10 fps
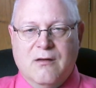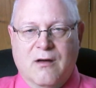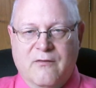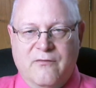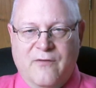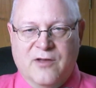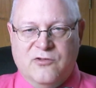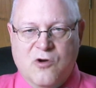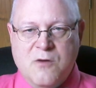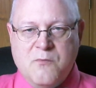of a
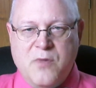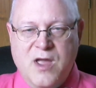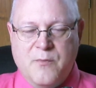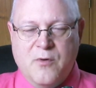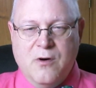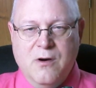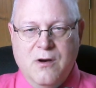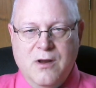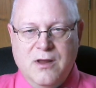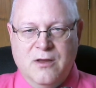term paper
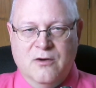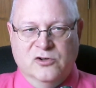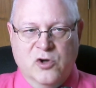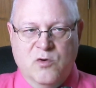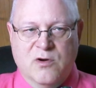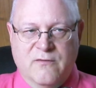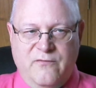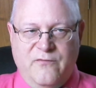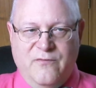in lieu of